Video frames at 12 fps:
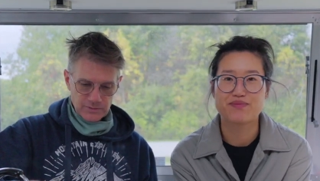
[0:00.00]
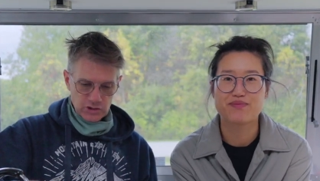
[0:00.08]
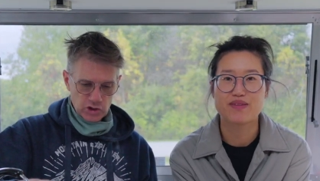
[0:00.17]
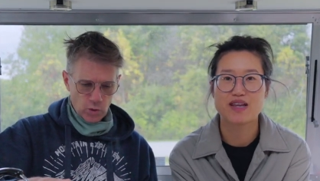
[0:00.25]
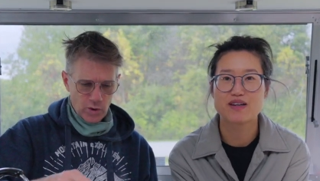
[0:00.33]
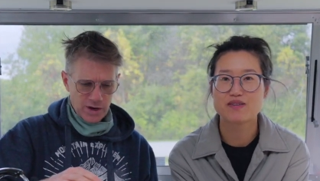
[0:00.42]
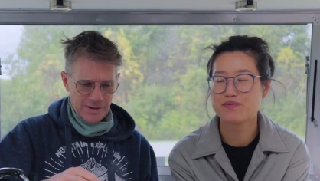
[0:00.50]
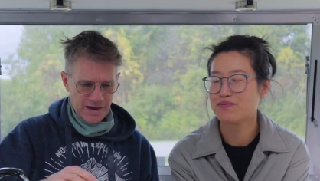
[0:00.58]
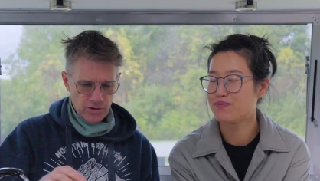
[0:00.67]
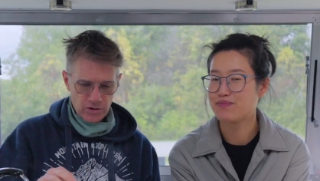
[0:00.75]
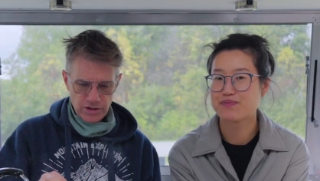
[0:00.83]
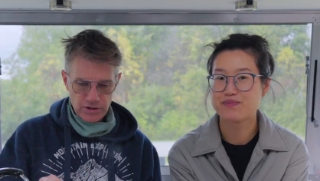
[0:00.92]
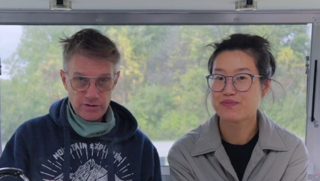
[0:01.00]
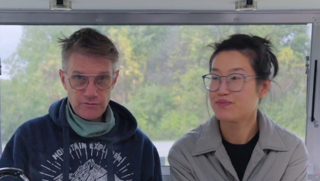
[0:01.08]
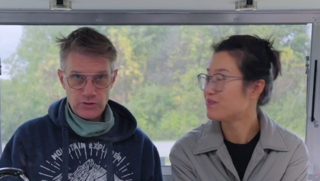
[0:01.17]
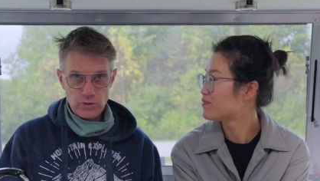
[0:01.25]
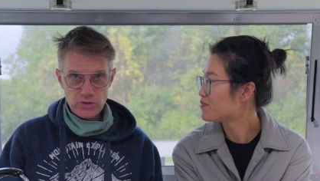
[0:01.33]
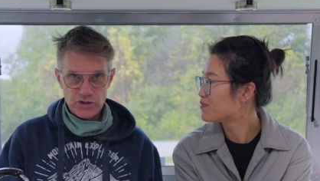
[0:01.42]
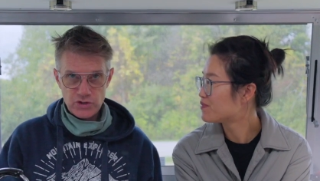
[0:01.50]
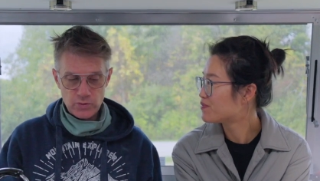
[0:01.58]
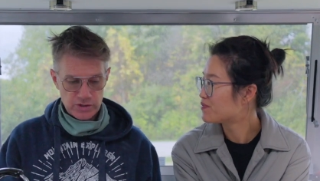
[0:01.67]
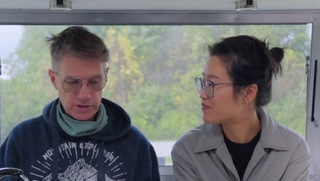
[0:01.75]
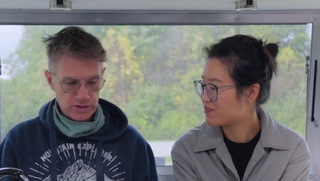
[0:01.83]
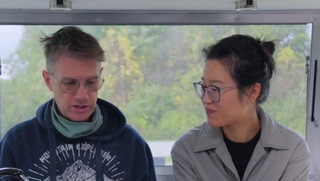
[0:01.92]
Speaker 1: So one of my earlier infusions
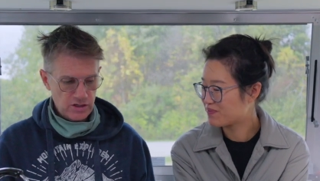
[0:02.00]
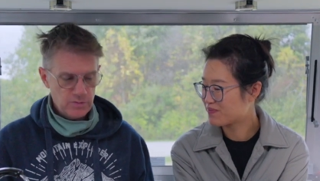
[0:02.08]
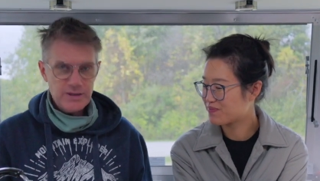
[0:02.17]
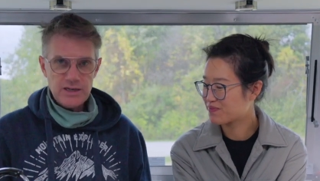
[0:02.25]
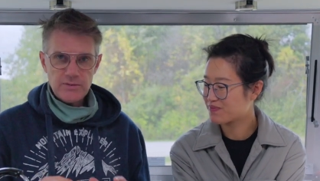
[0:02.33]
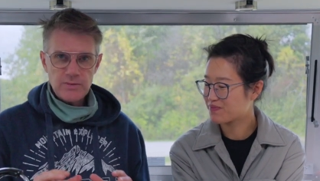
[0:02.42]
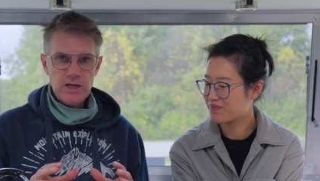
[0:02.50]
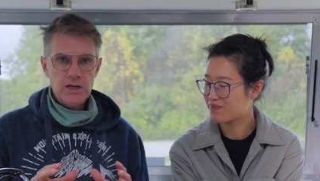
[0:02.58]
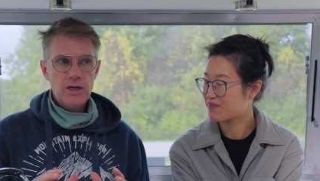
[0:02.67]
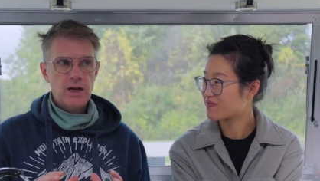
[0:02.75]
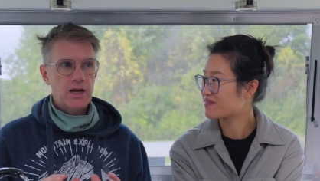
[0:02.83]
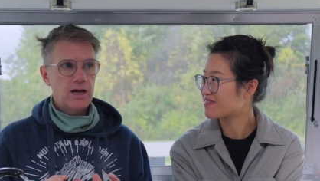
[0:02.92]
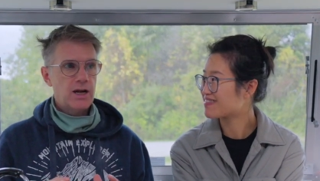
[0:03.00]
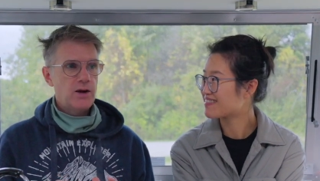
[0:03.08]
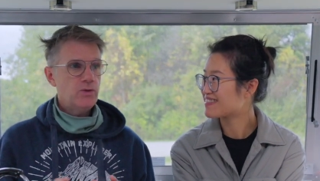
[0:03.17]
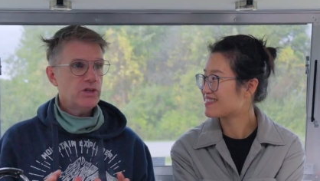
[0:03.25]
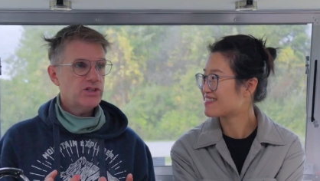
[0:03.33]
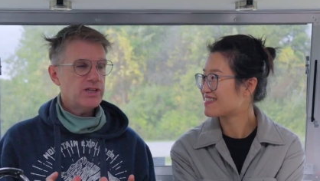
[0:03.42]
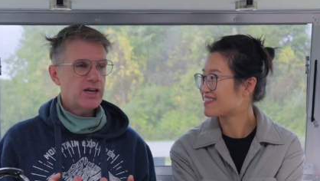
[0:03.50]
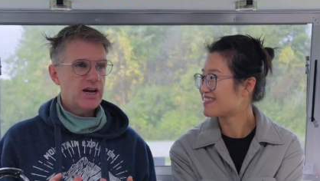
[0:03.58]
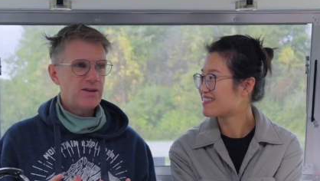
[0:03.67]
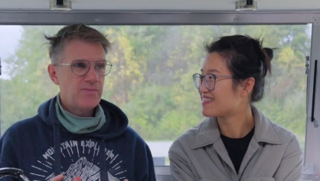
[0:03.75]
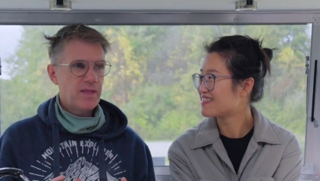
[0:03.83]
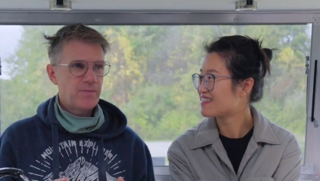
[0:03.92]
was a little bit, uh, I wouldn't say
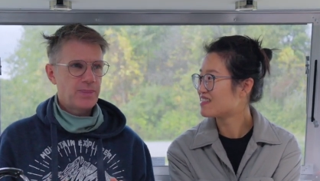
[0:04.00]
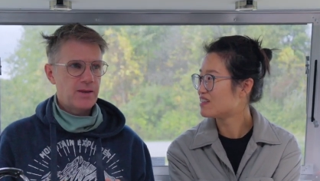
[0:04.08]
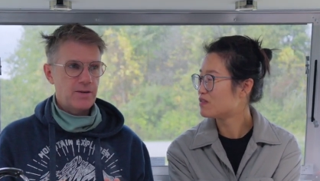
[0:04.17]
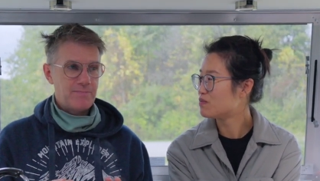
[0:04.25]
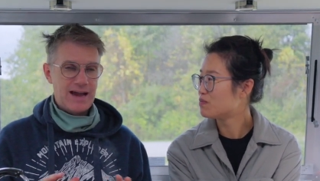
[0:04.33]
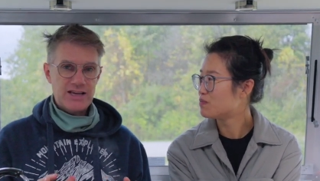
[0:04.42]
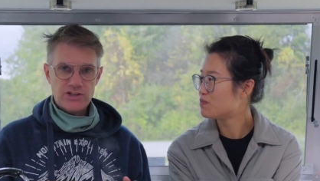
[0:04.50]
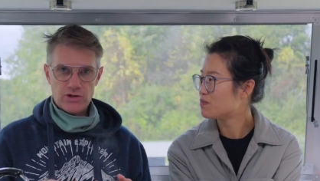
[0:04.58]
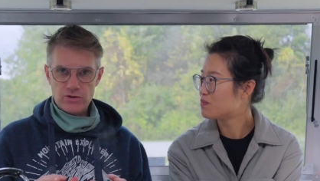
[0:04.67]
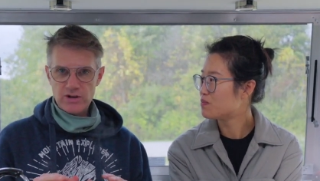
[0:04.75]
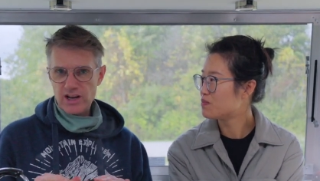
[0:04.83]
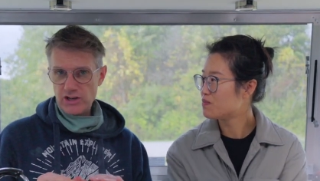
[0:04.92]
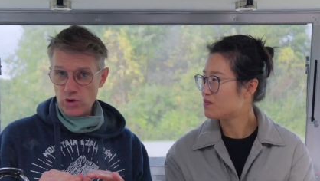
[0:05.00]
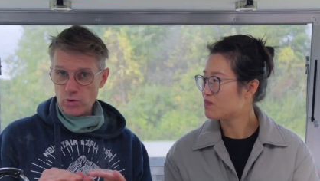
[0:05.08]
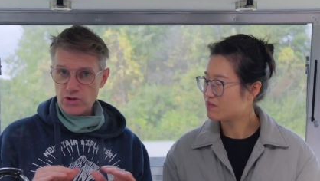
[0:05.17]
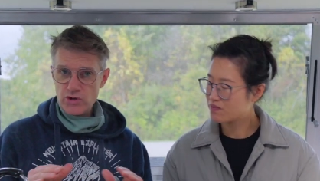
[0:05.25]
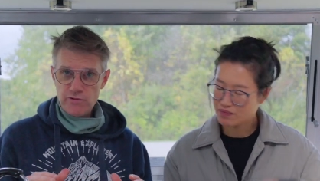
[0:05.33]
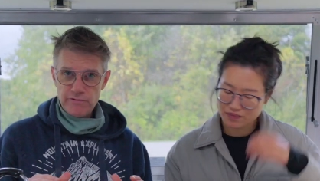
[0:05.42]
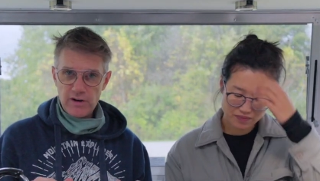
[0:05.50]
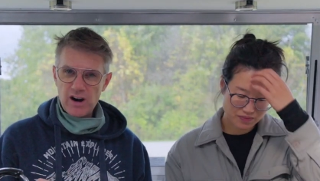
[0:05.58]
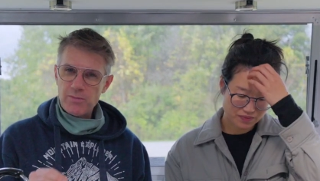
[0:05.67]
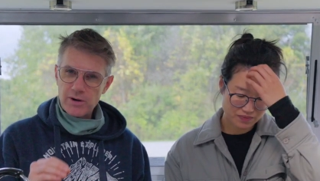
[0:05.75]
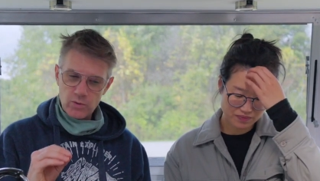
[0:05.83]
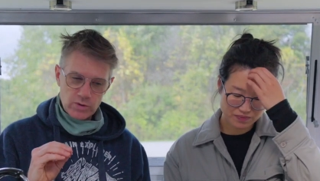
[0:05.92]
I, I massacred it, I didn't go too
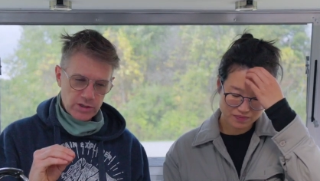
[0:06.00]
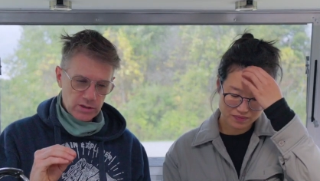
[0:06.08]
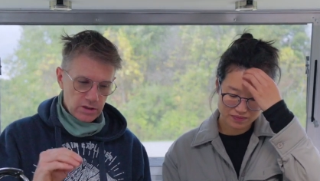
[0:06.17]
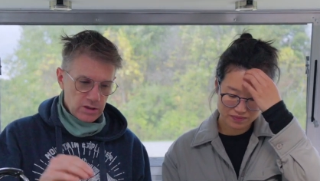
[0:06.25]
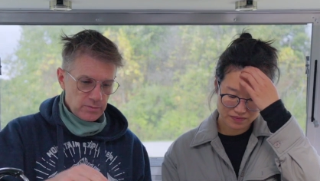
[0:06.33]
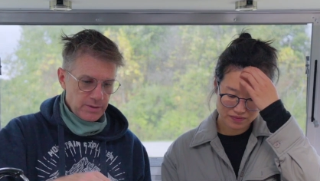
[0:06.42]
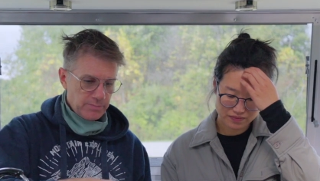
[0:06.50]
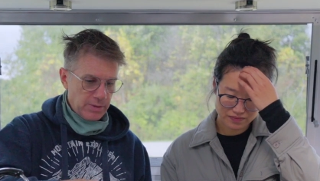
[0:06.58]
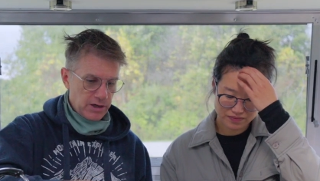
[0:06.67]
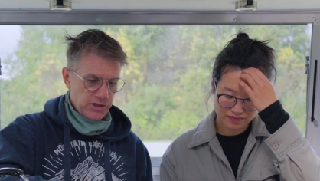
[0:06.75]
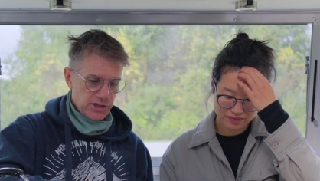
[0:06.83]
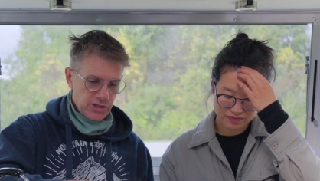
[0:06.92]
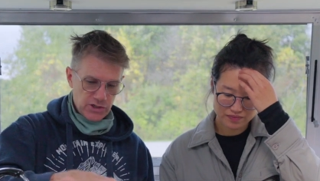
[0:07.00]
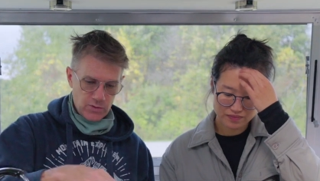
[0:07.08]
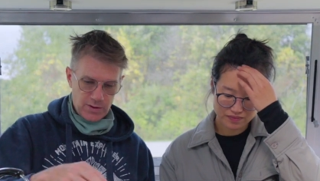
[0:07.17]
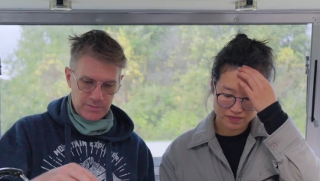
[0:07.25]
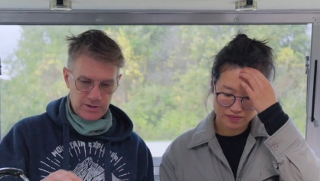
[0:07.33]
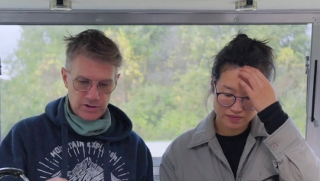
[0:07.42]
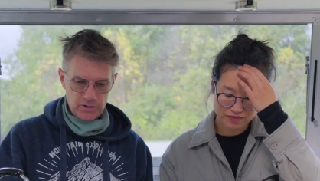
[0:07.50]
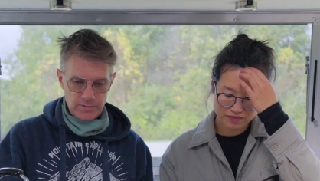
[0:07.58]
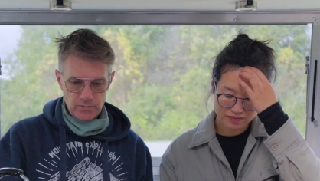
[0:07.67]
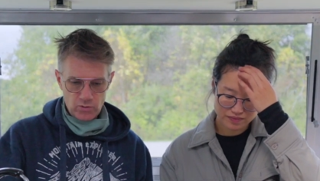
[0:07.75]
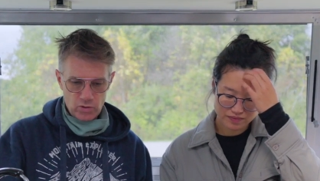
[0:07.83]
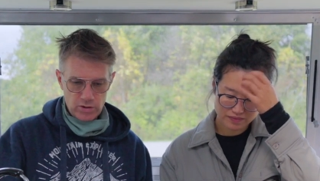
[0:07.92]
far, but it was a little bit punchy, so I'm a little
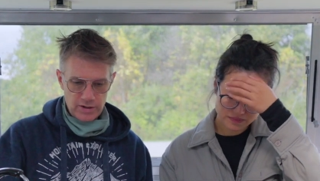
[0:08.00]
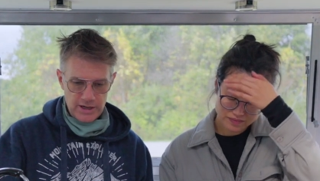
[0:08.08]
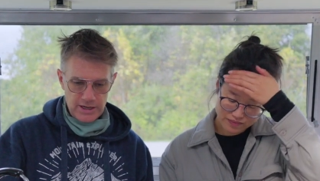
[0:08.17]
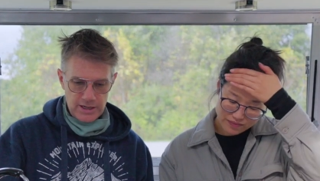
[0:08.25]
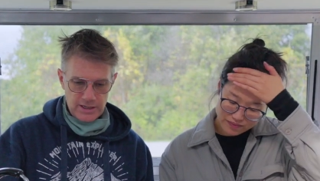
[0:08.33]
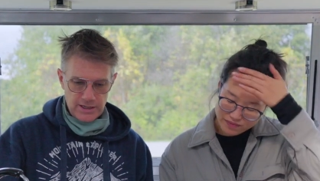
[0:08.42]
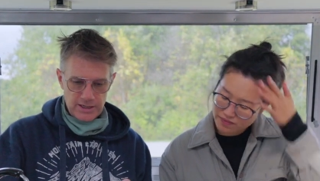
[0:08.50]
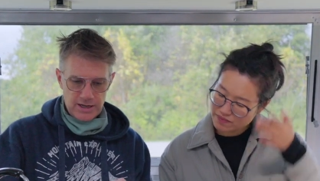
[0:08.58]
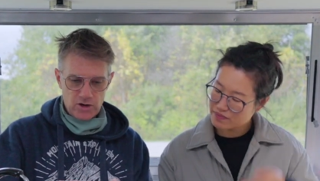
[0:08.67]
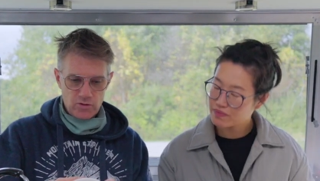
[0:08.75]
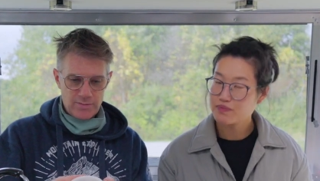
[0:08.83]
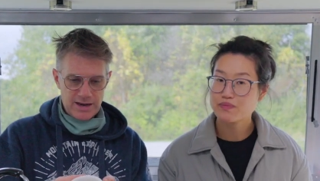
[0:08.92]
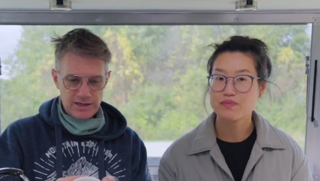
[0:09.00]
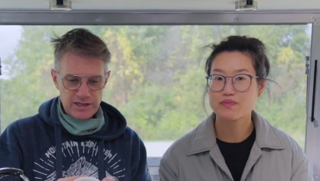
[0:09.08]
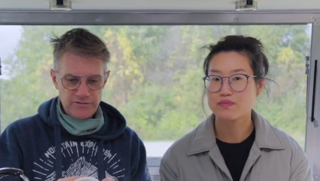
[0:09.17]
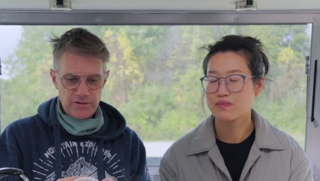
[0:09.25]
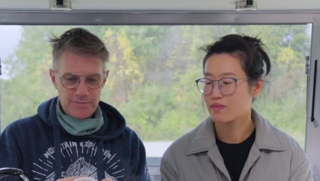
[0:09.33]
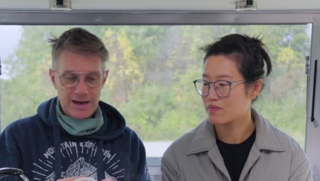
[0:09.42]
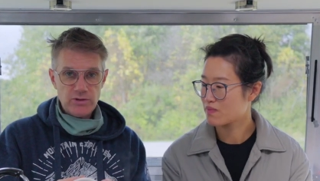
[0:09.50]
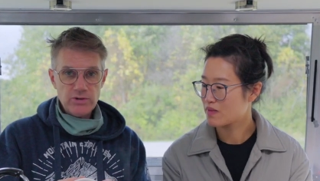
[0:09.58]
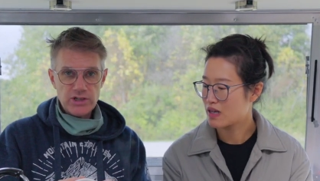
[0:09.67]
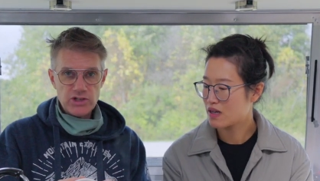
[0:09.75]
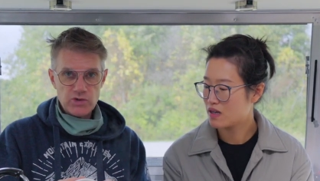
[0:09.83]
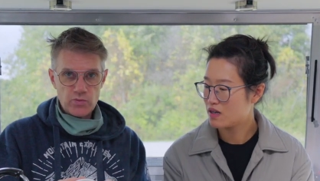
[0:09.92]
bit more you know, My leaf
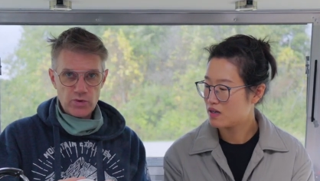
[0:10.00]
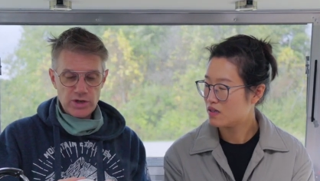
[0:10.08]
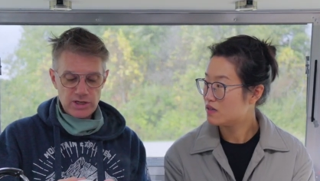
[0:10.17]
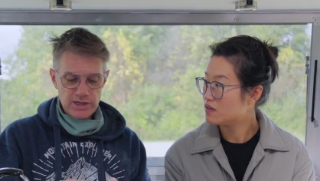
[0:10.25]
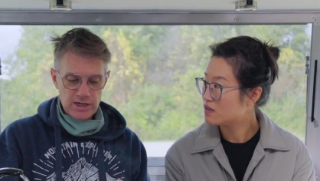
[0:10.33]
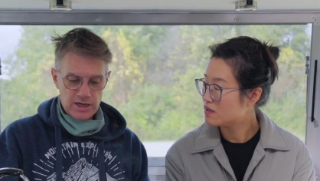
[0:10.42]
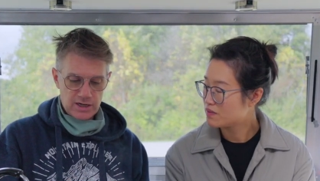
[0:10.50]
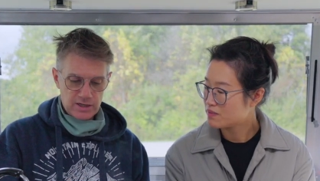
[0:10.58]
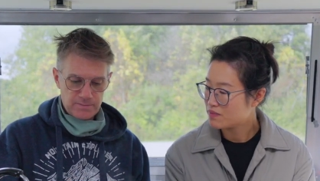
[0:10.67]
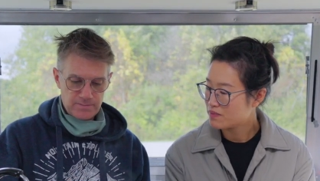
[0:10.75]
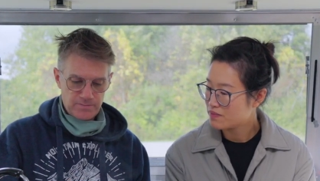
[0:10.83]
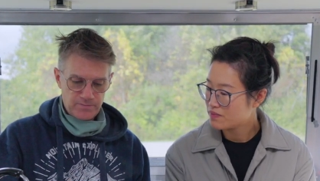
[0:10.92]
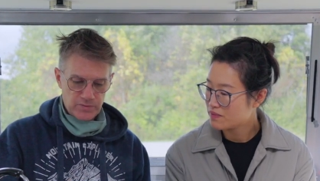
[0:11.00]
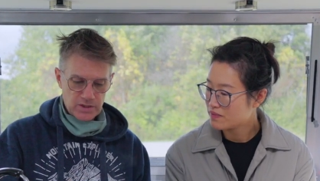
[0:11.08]
amount is really, um,